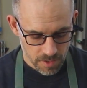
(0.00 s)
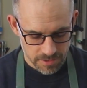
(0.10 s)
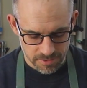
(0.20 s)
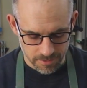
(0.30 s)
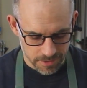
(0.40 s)

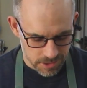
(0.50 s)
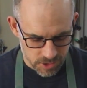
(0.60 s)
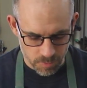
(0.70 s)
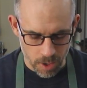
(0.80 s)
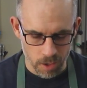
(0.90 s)
It's a
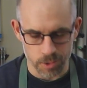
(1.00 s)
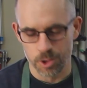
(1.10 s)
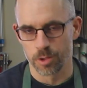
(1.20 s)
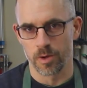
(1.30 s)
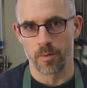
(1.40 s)
small
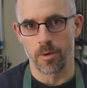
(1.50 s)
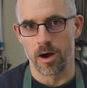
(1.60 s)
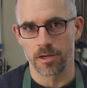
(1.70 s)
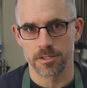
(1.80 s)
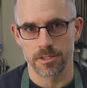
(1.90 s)
jewelry box.